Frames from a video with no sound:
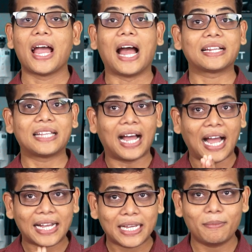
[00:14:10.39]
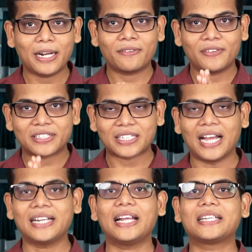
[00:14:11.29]
and the agreement we
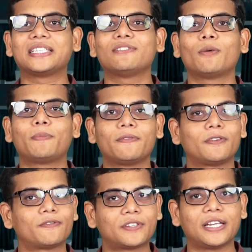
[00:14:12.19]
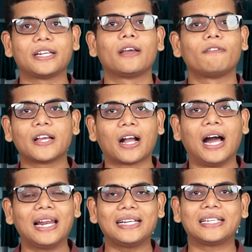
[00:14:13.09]
signed at COP15 we
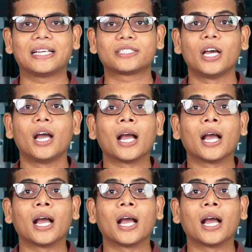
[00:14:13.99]
call it as